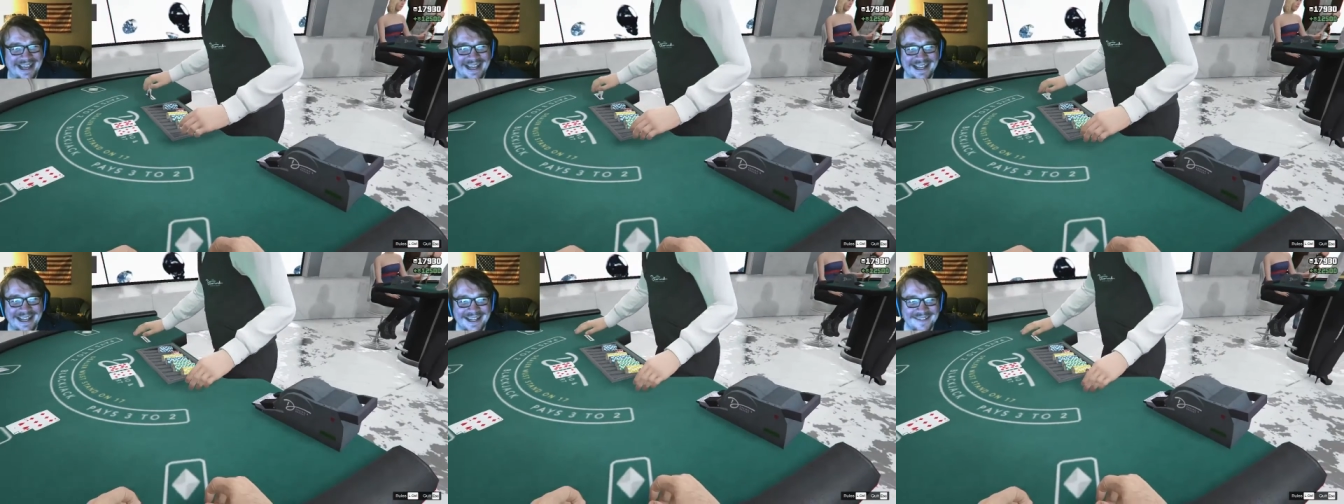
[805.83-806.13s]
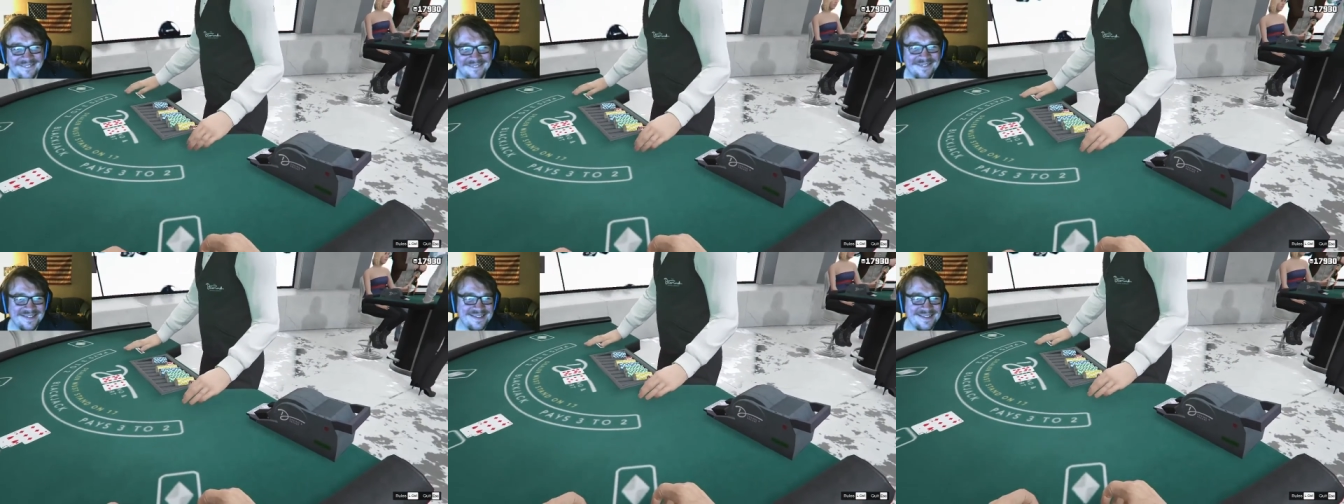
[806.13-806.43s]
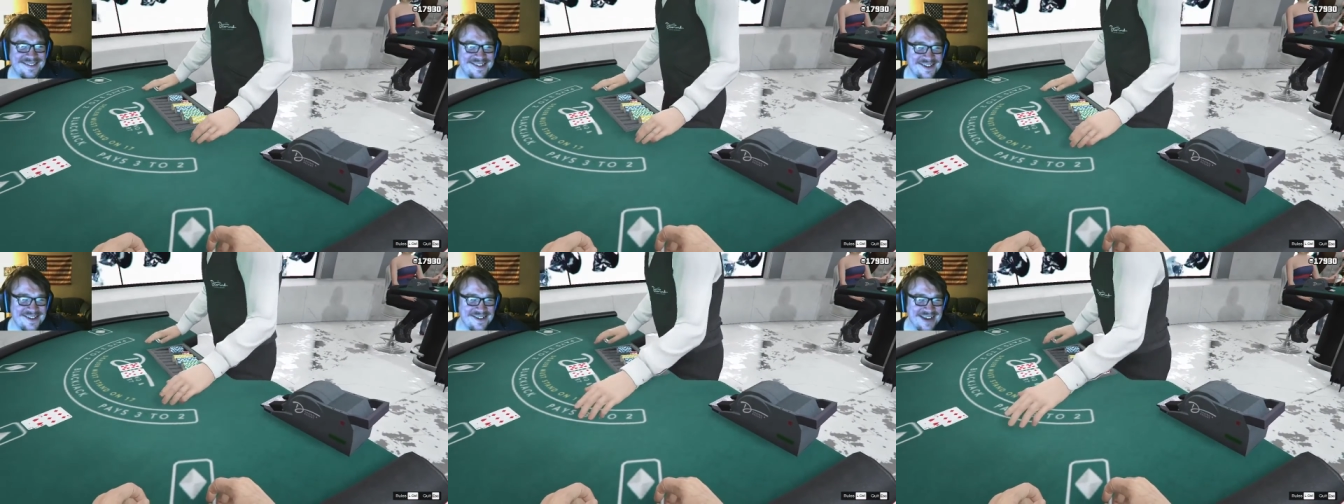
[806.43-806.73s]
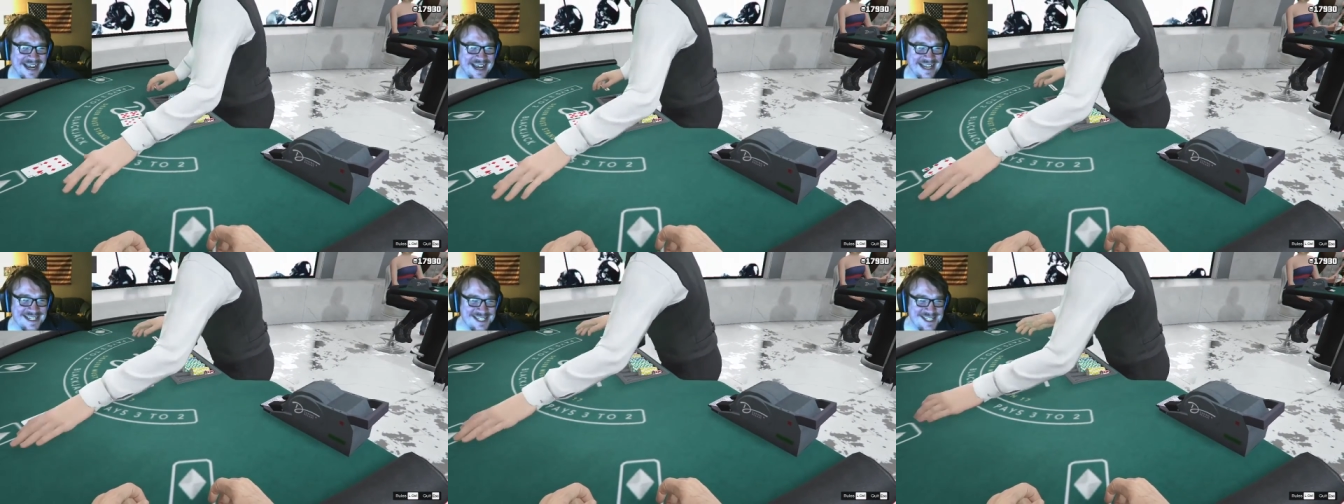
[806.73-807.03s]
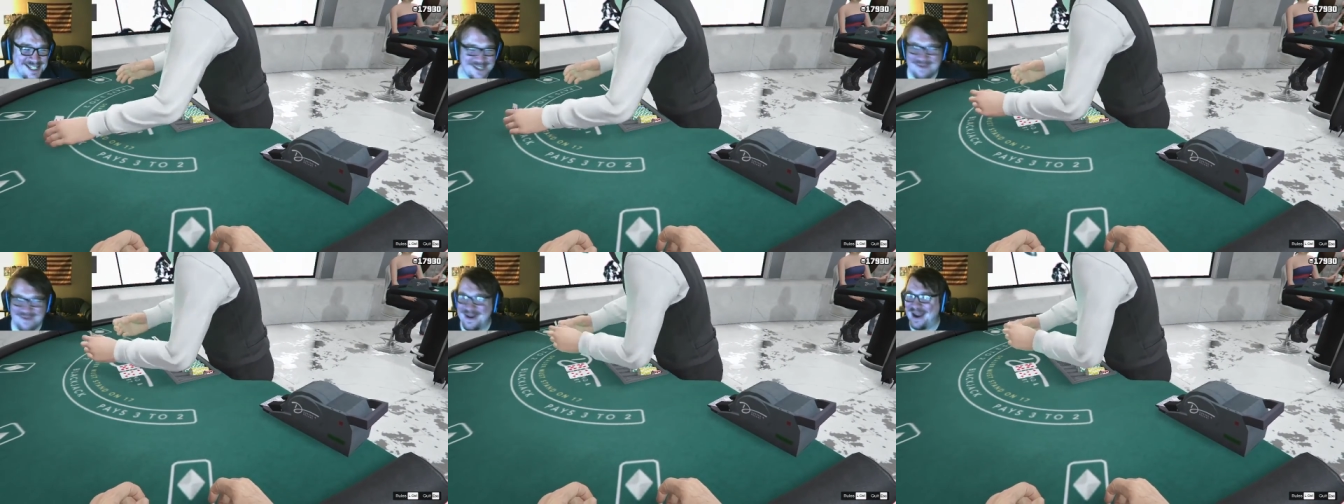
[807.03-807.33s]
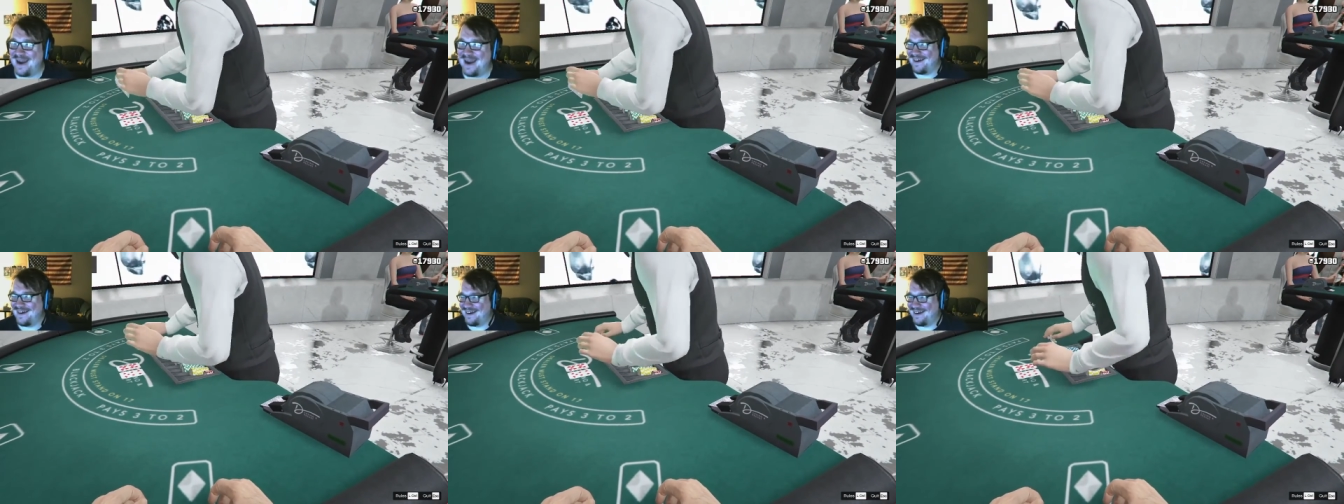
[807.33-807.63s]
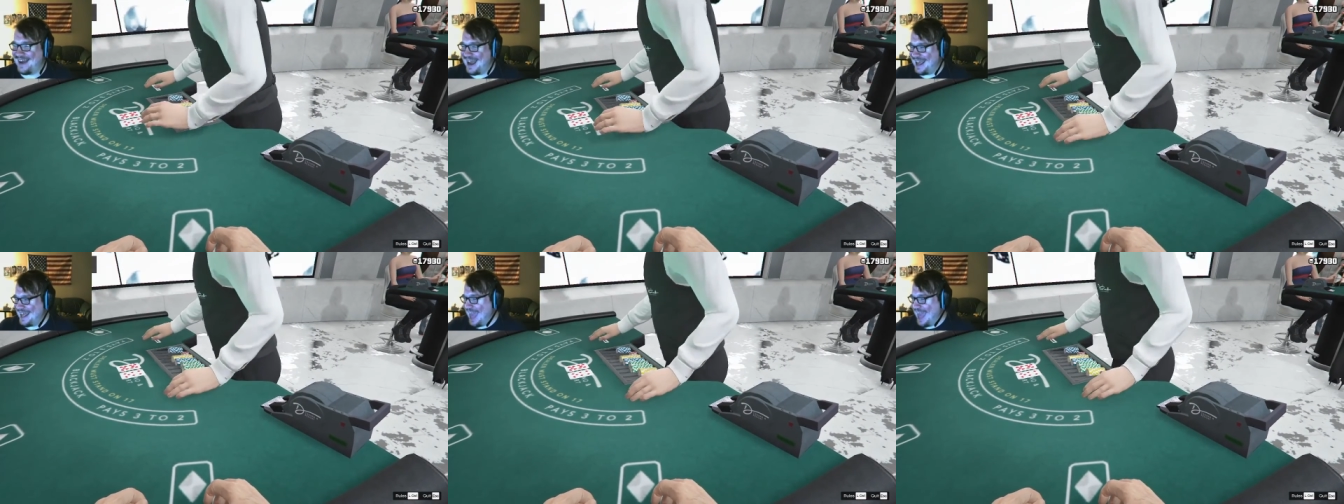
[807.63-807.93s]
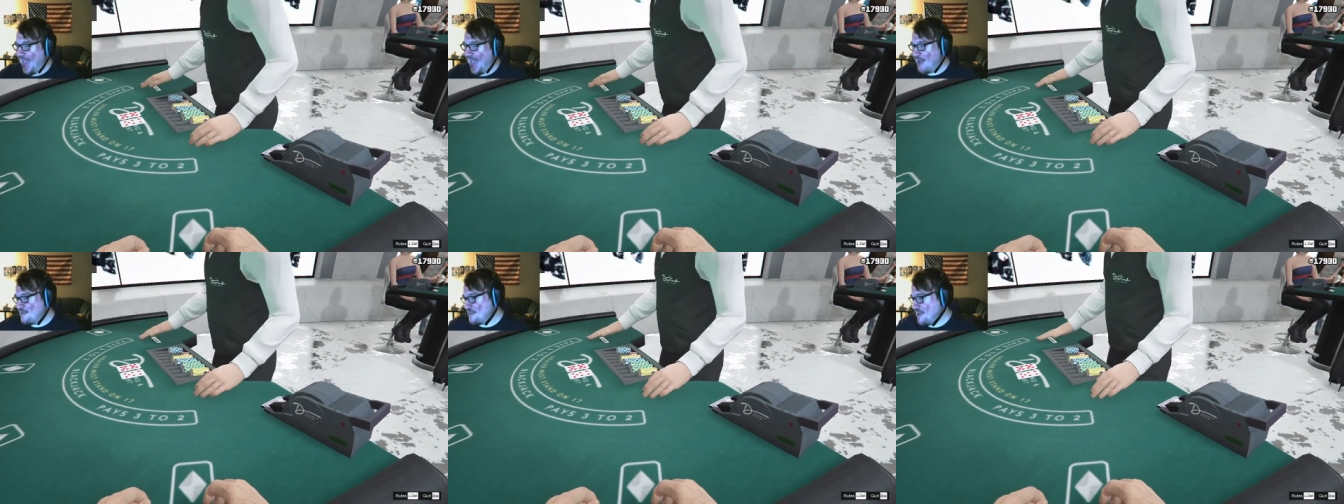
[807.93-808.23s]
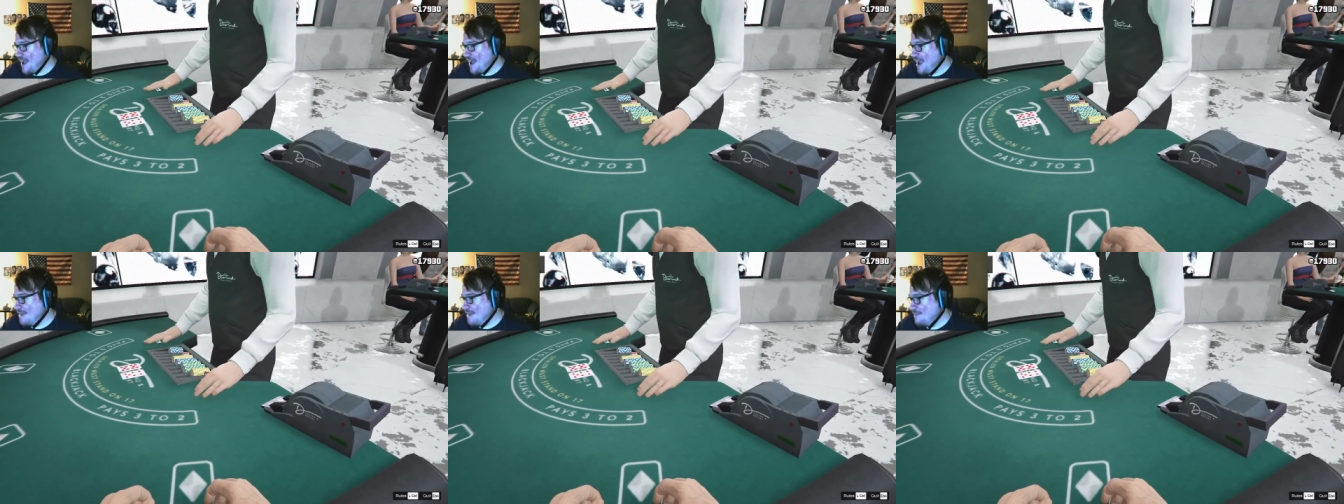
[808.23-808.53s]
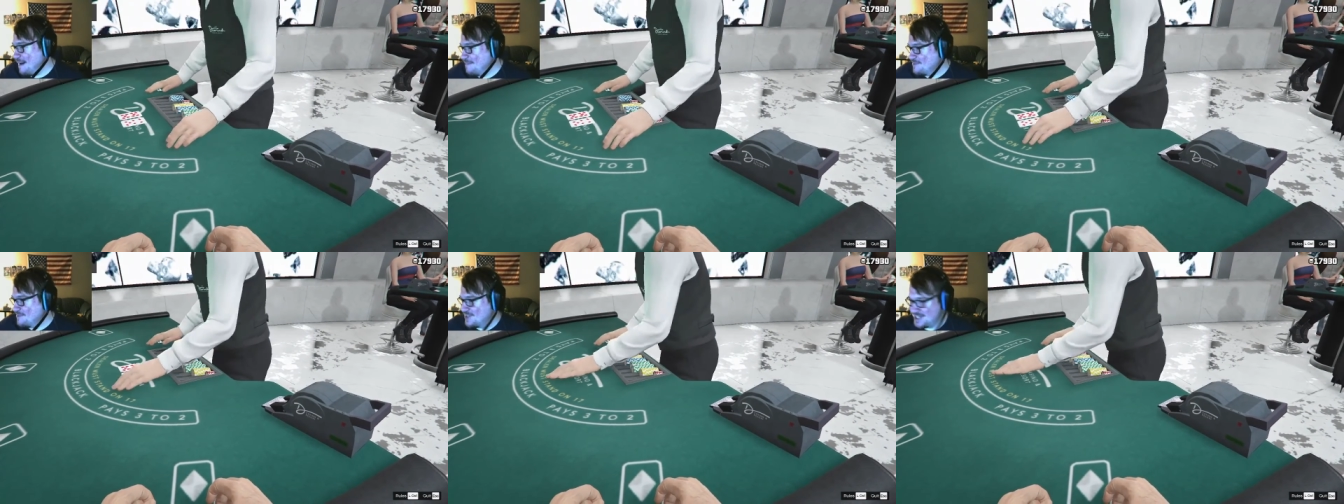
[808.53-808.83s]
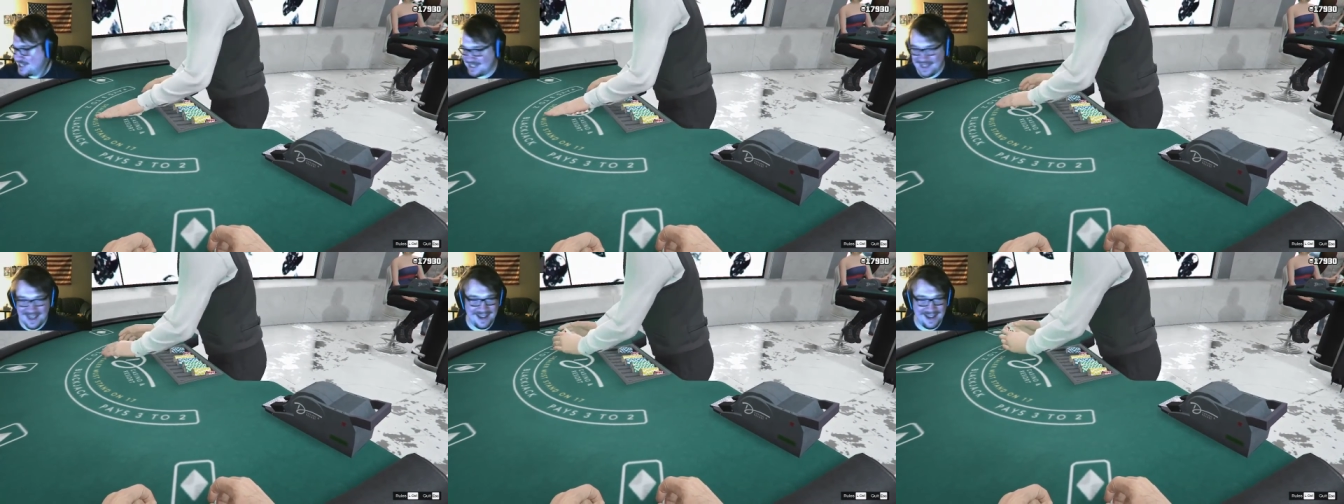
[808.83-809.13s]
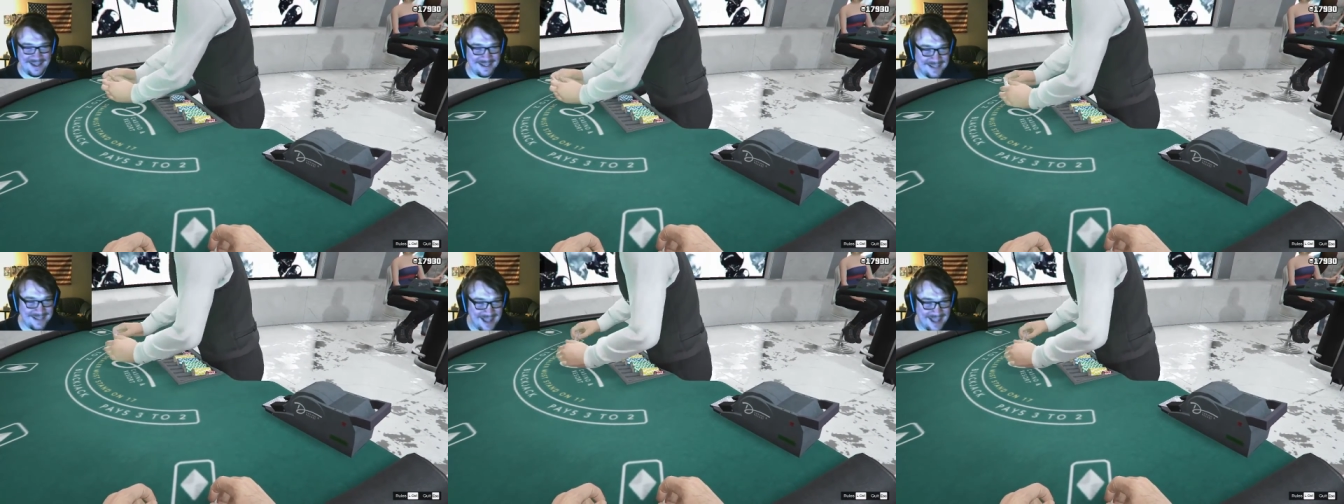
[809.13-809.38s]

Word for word: Dude, I swear, I, half the time I'm just like,